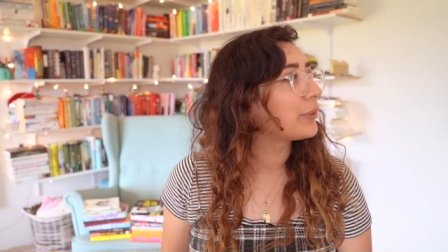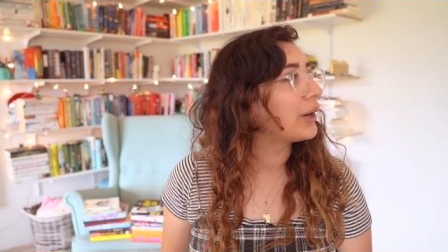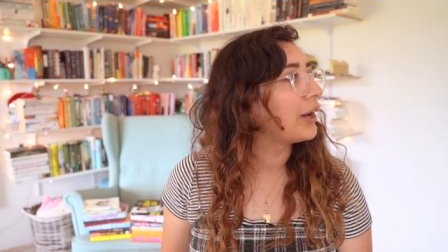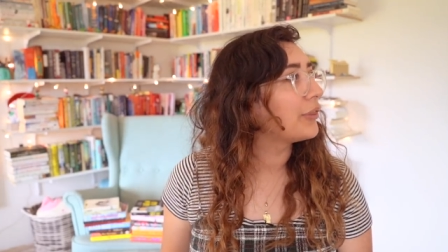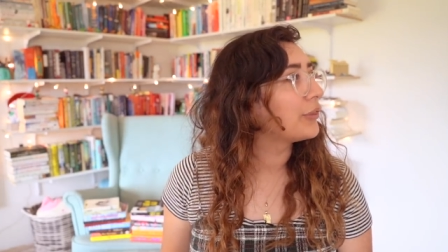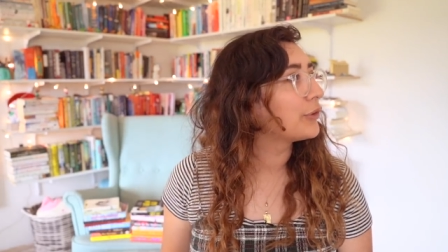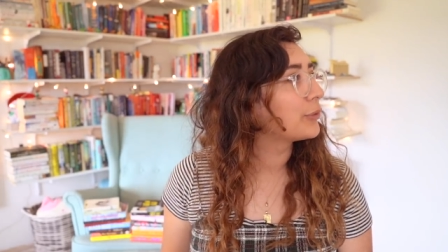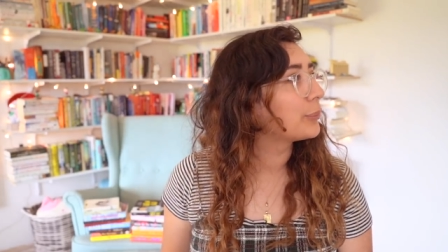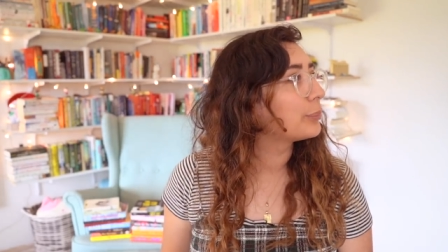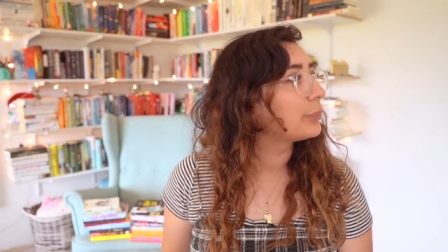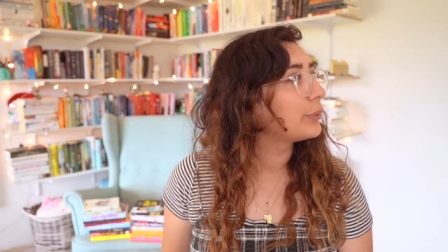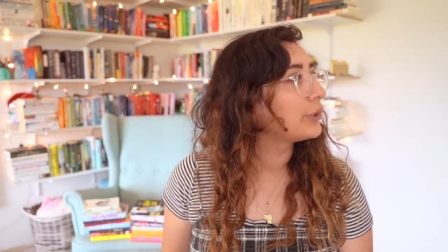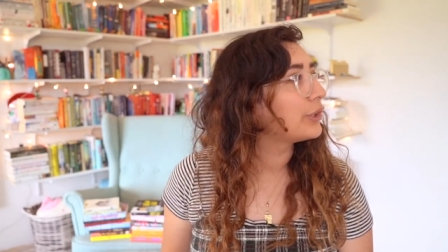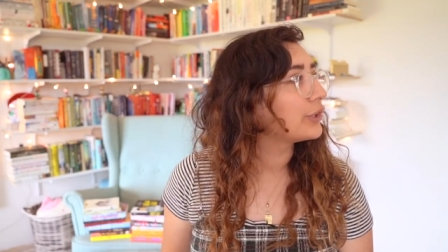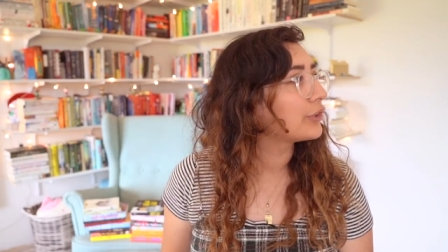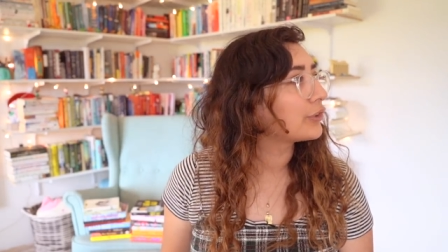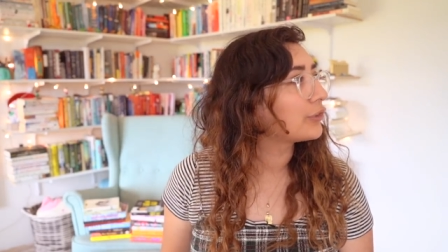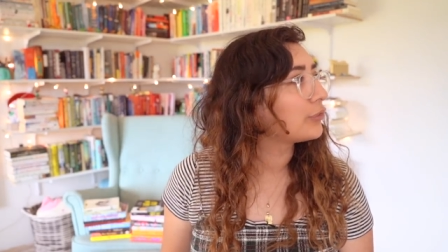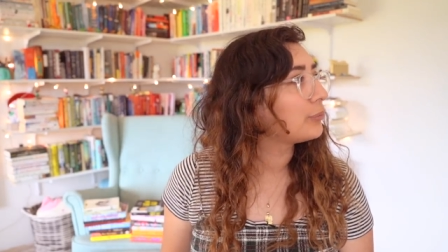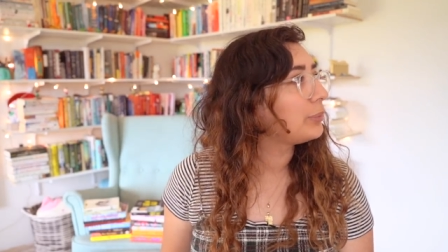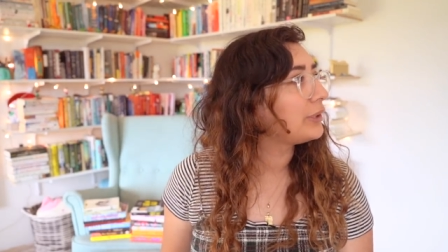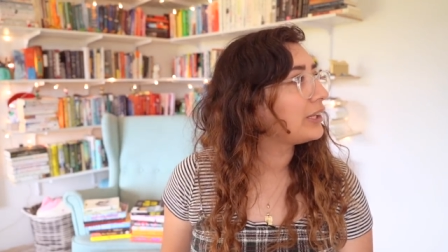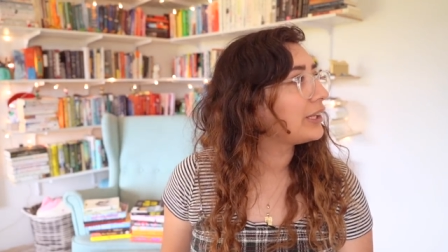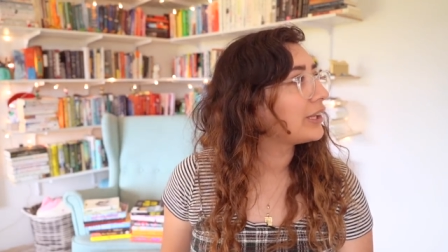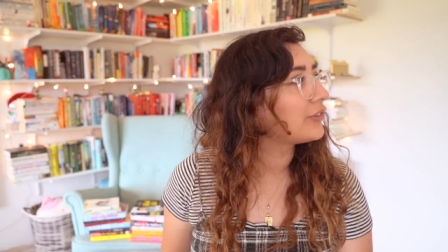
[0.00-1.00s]
other books,
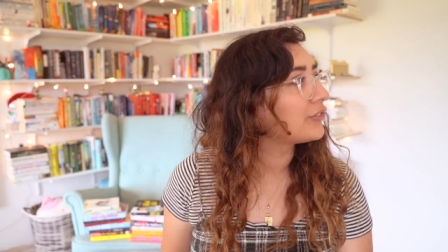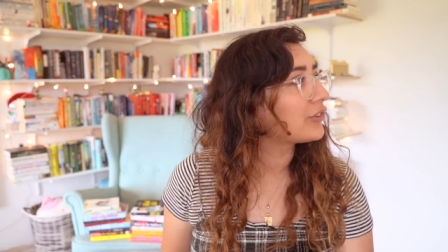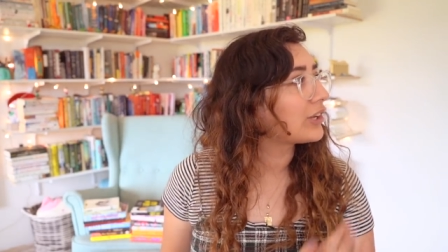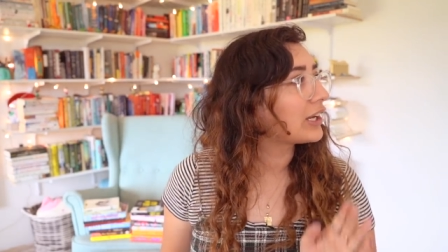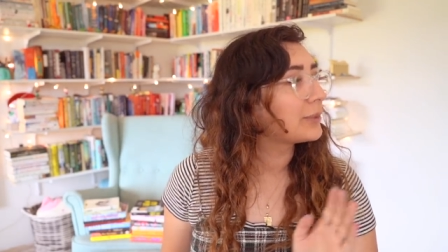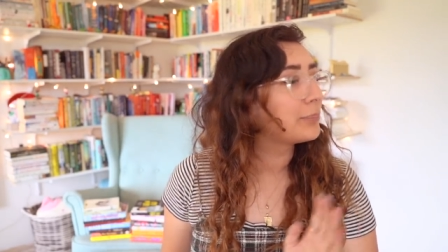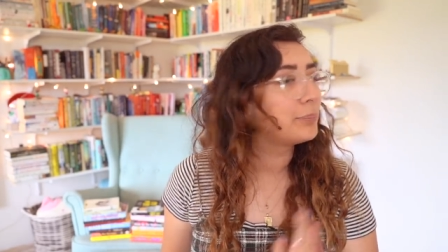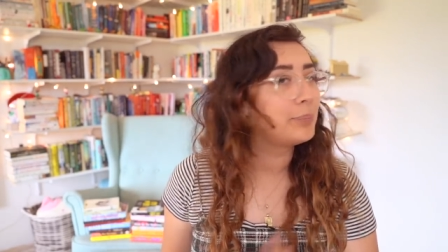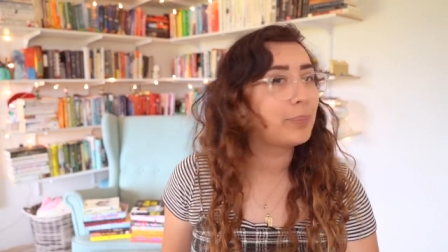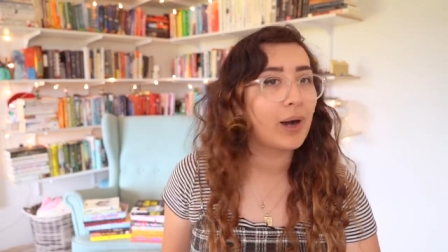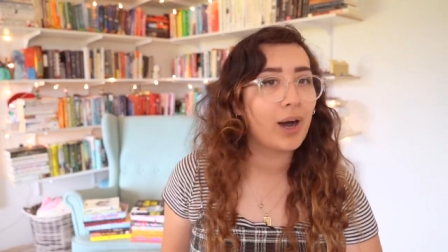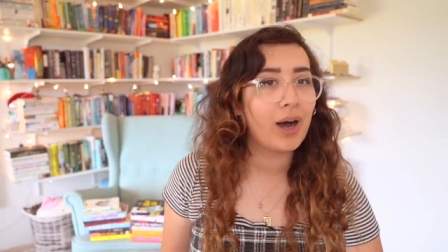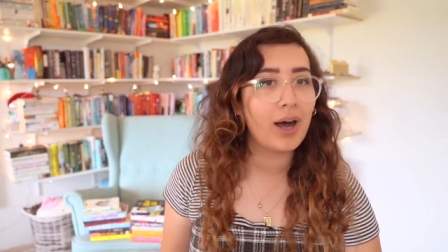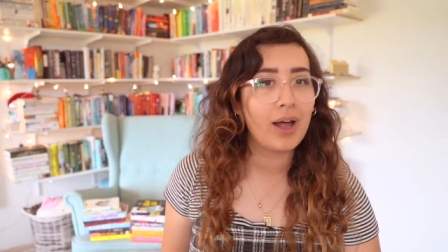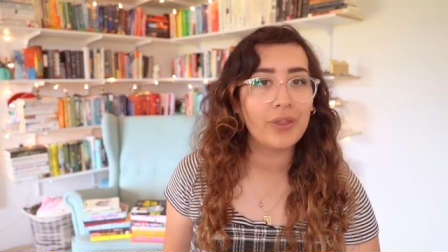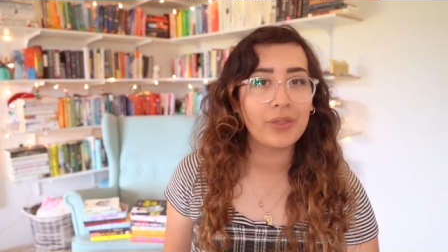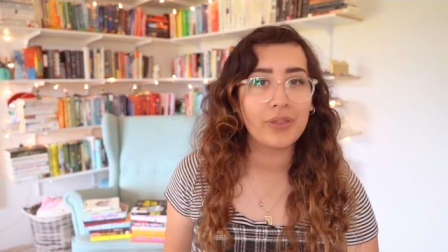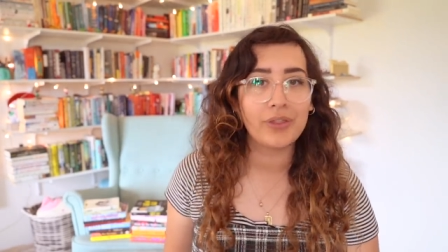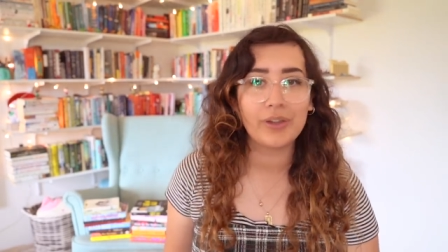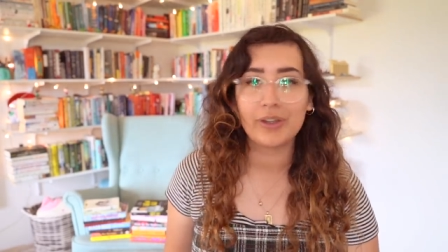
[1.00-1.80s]
because I bought